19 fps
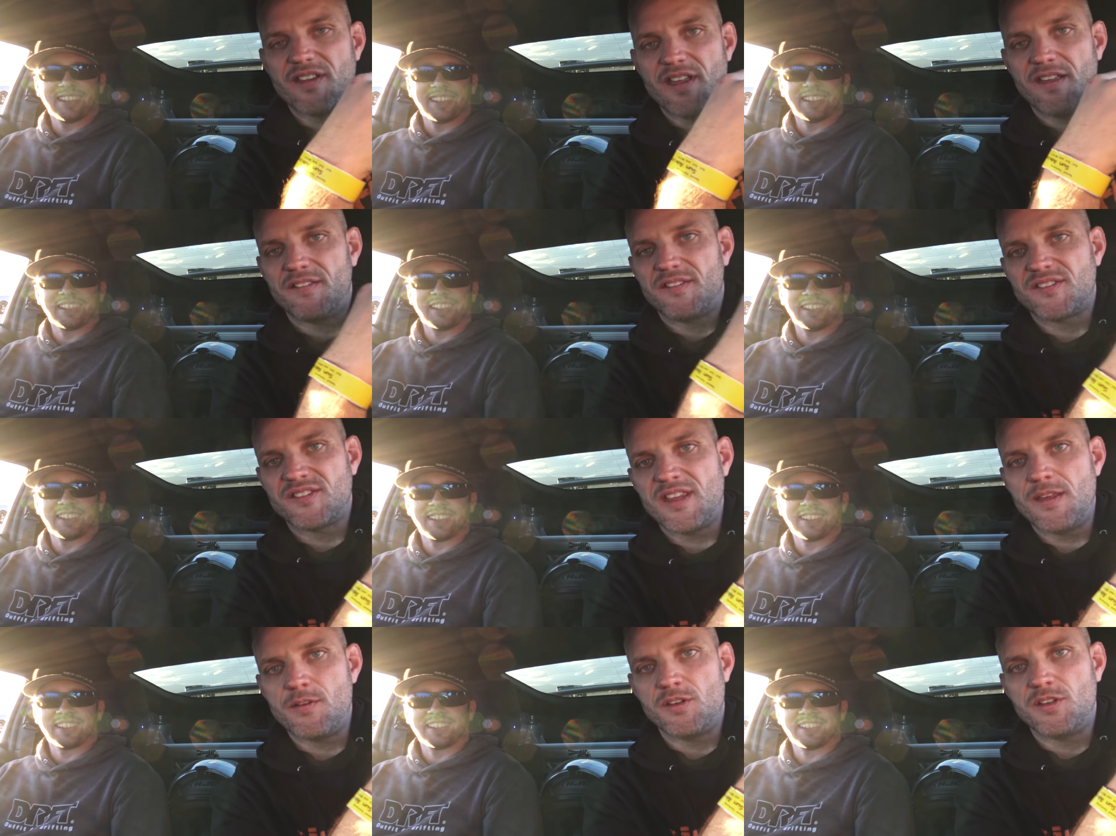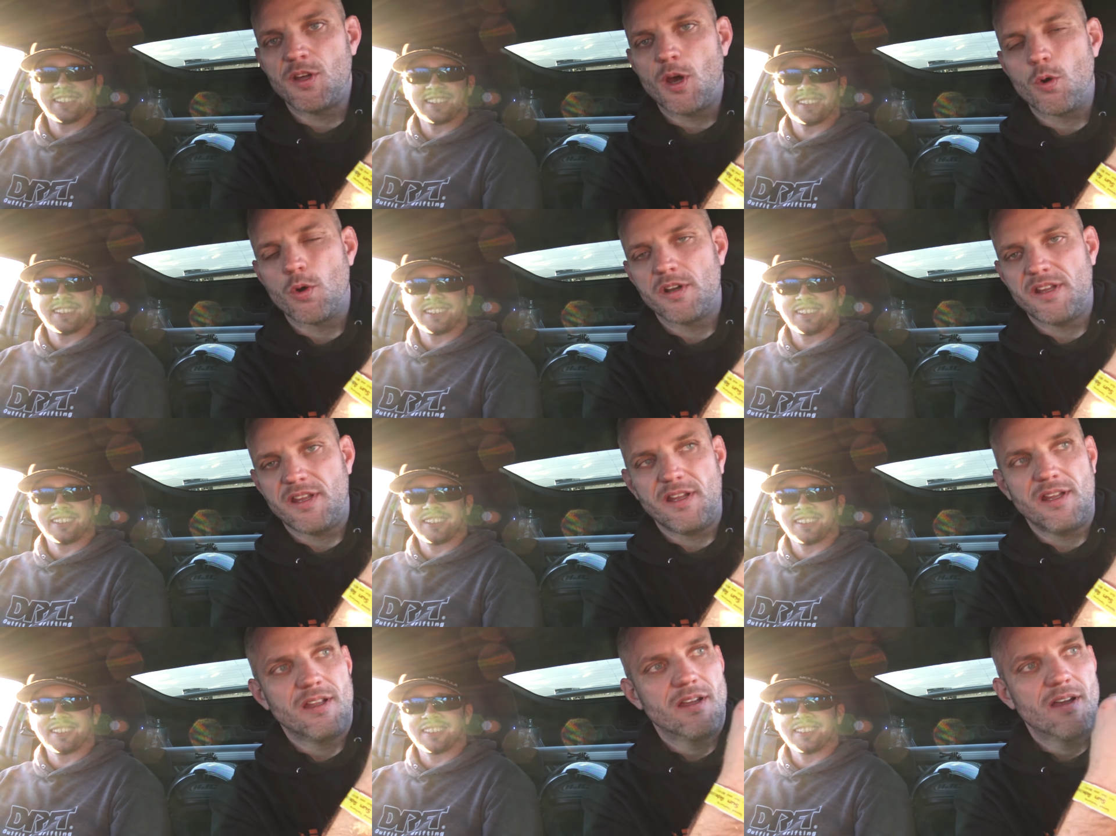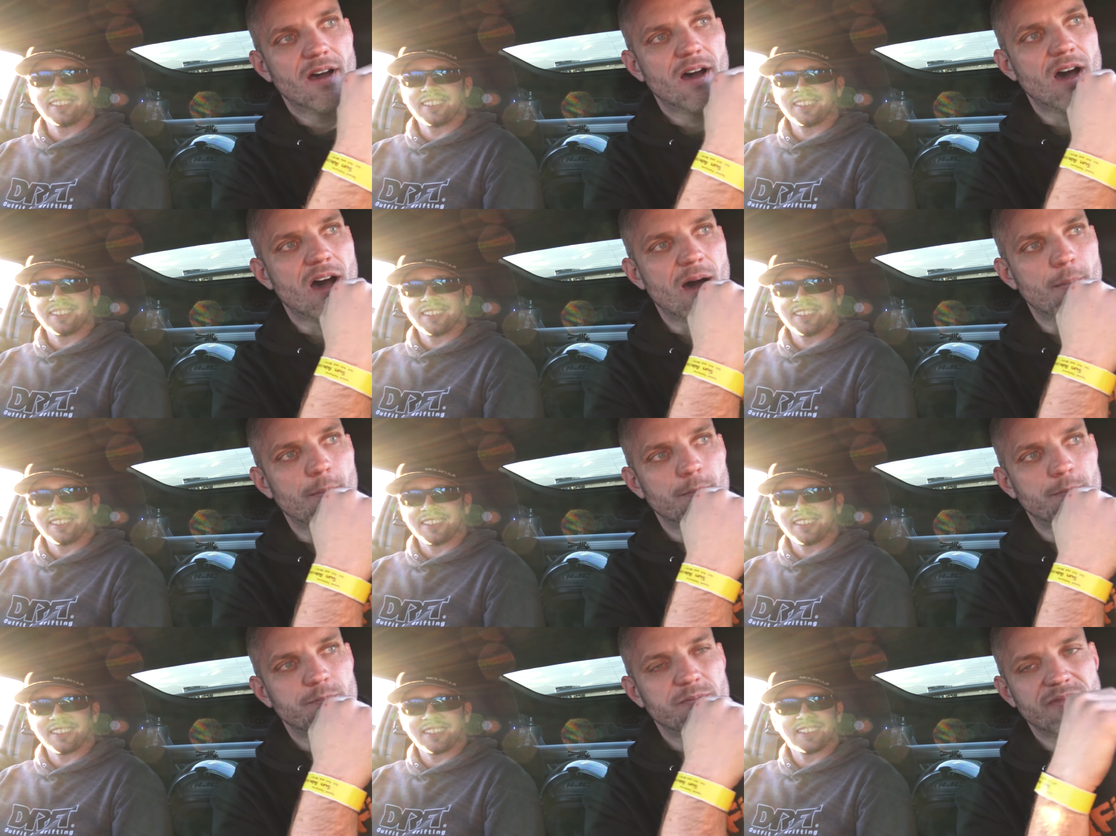Speaker 1: is Stephen Dougherty.
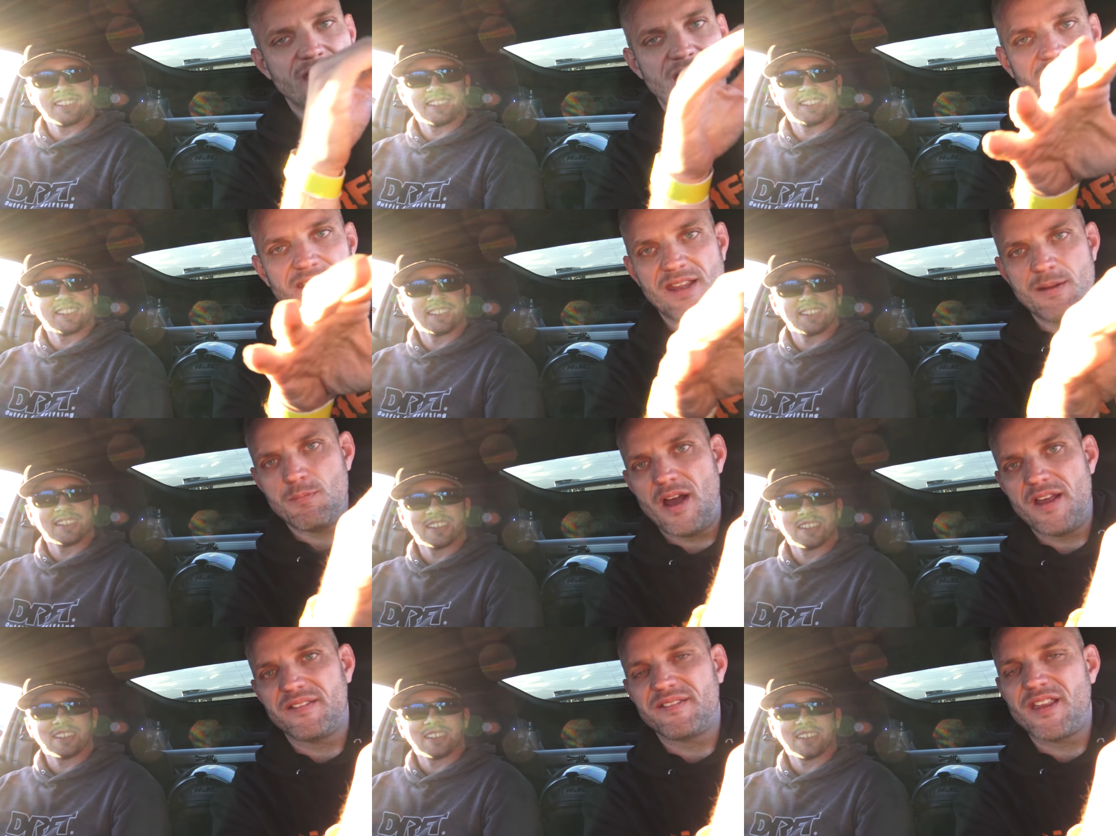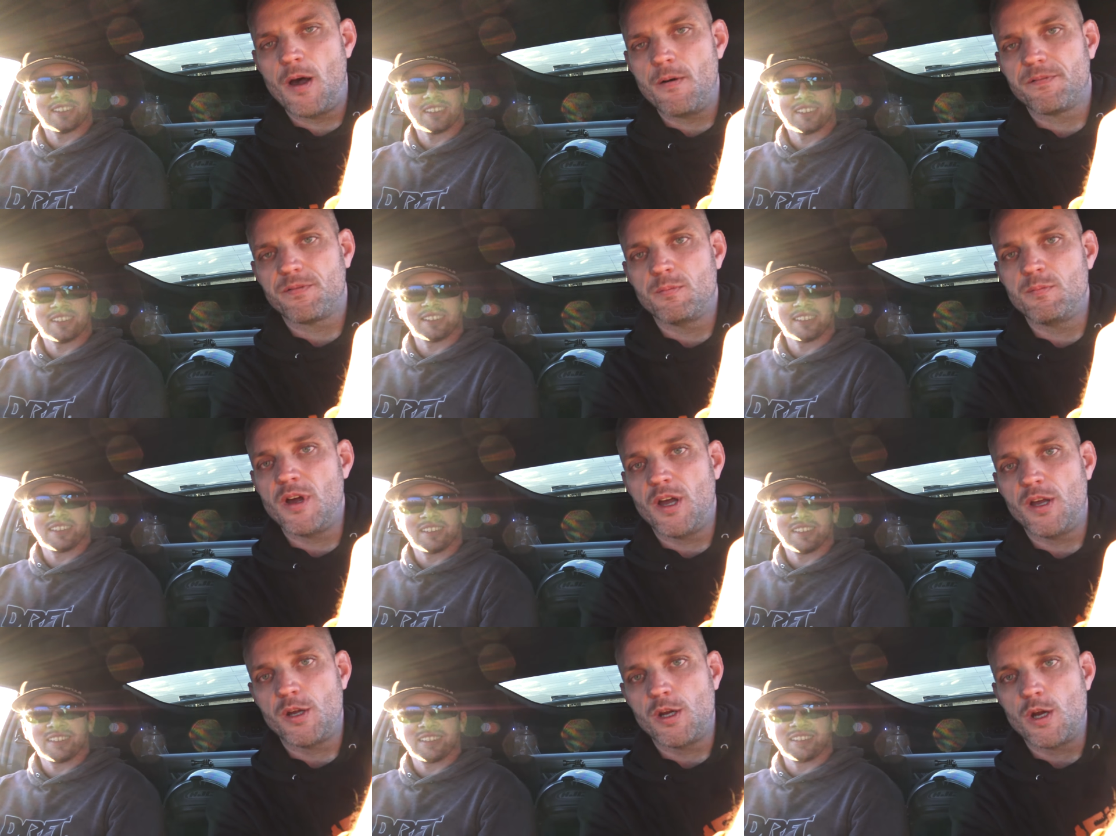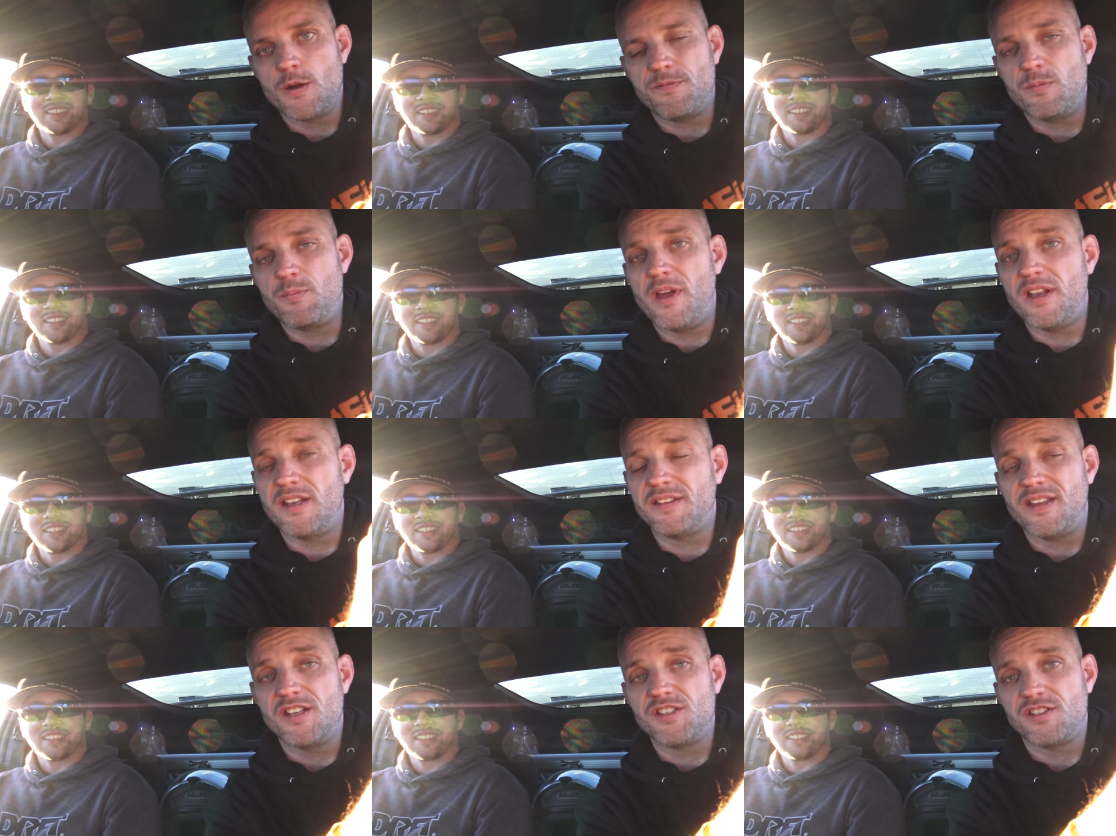Um, that name might sound familiar if you
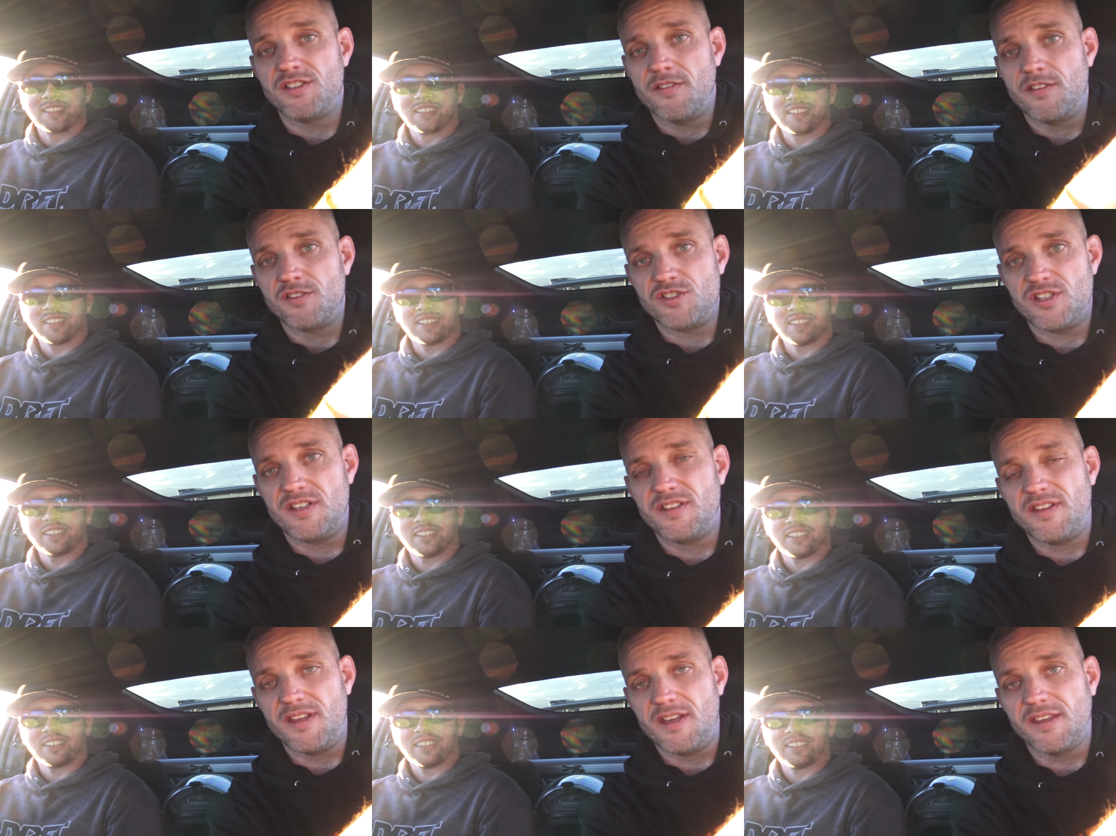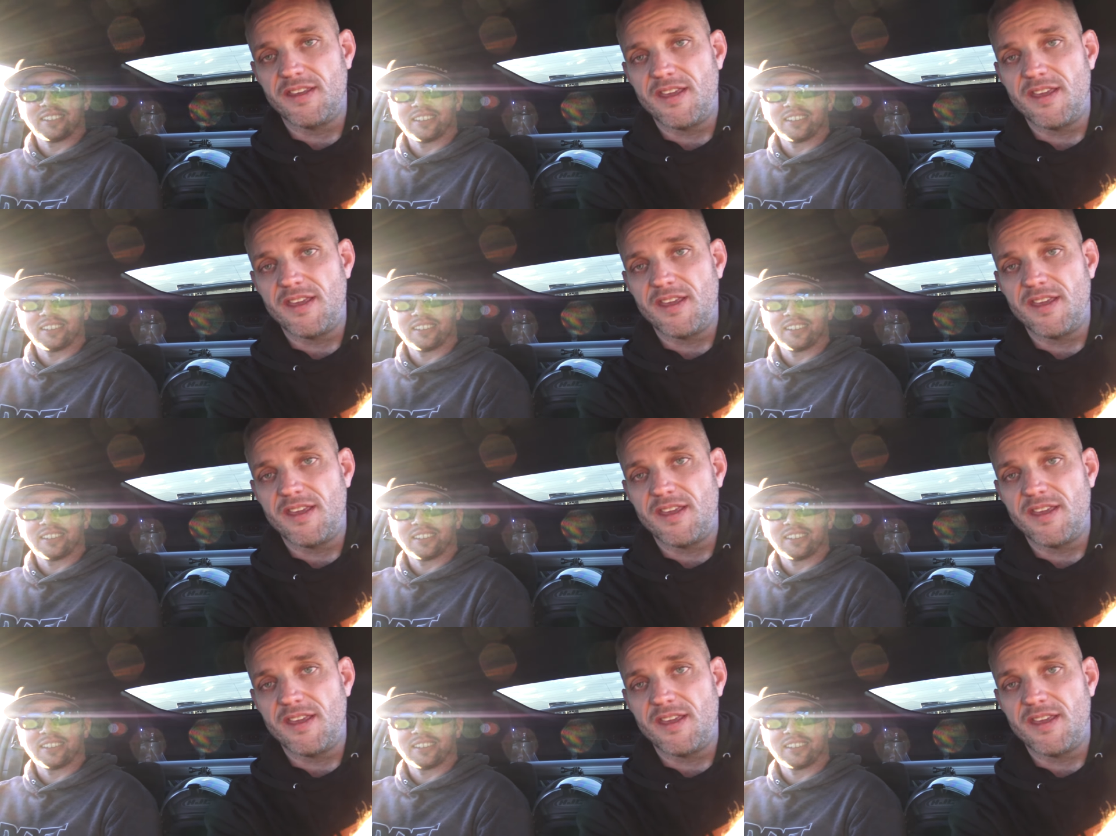paid attention to the G T